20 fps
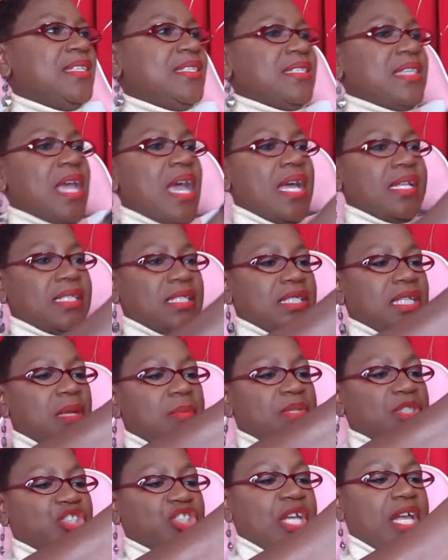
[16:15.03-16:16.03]
See, I had to
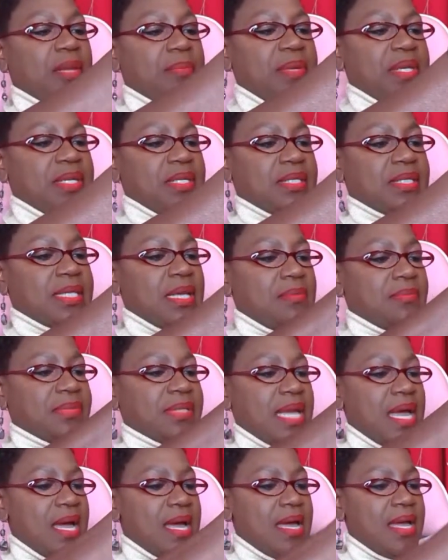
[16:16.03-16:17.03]
double check because
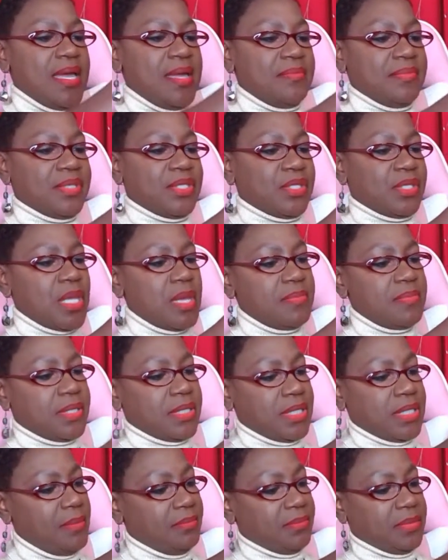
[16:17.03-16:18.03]
sometimes,
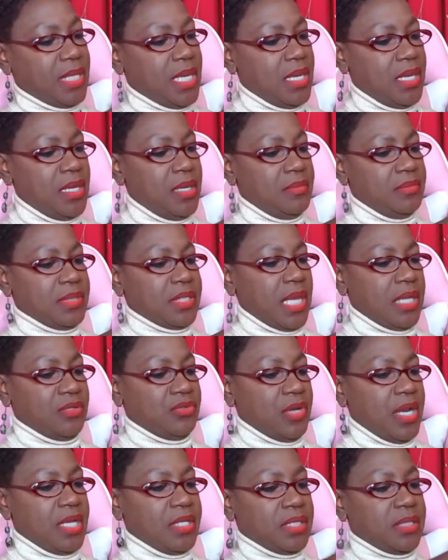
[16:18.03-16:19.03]
sometimes I
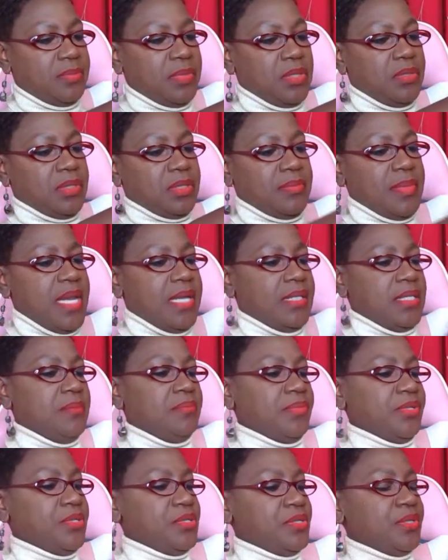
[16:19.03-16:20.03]
transpose my
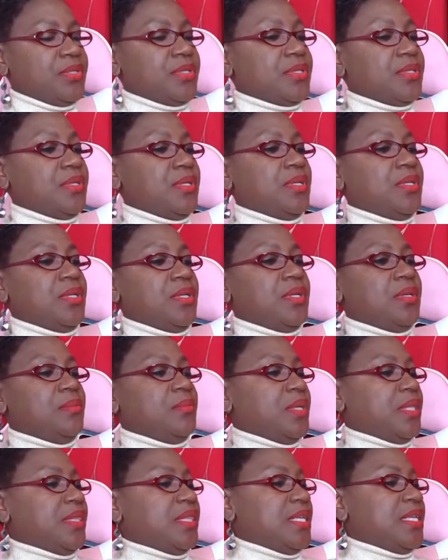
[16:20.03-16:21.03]
numbers,
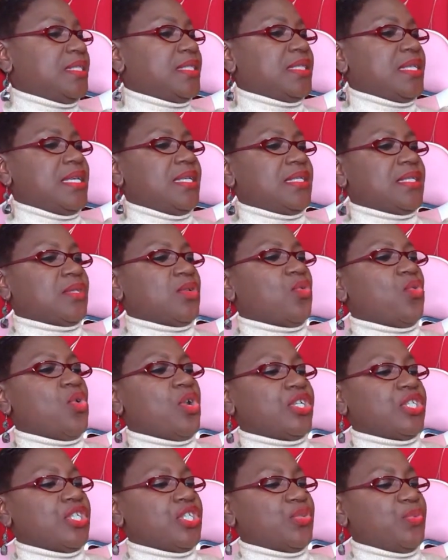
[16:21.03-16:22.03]
but this is
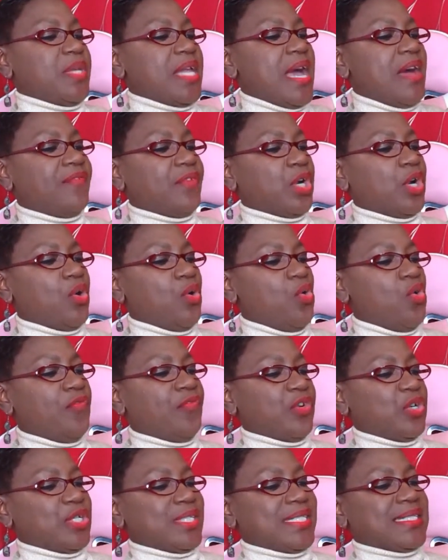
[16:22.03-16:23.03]
gorgeous. We have our
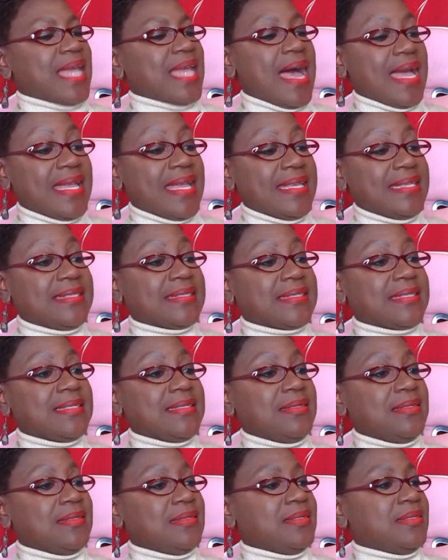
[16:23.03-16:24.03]
oversized
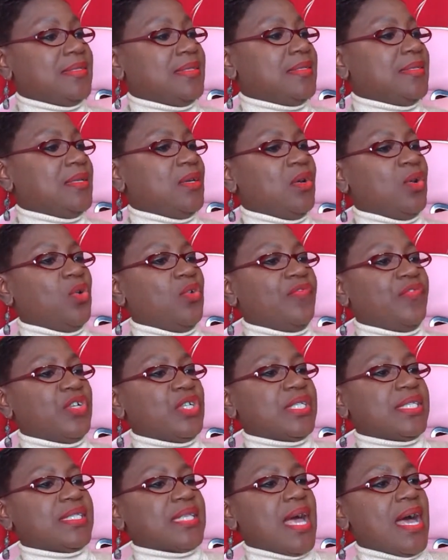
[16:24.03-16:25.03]

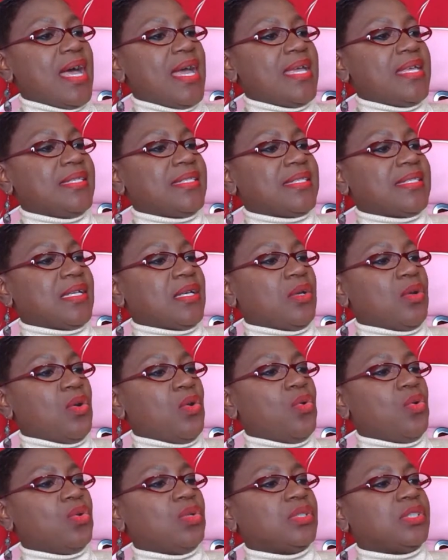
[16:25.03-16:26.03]
oversized
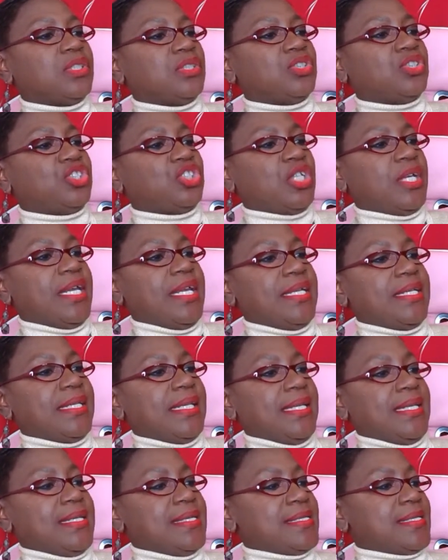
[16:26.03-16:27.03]
gold
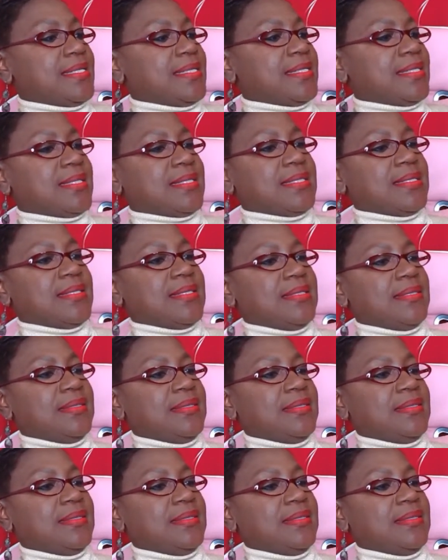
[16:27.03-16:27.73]
chain links.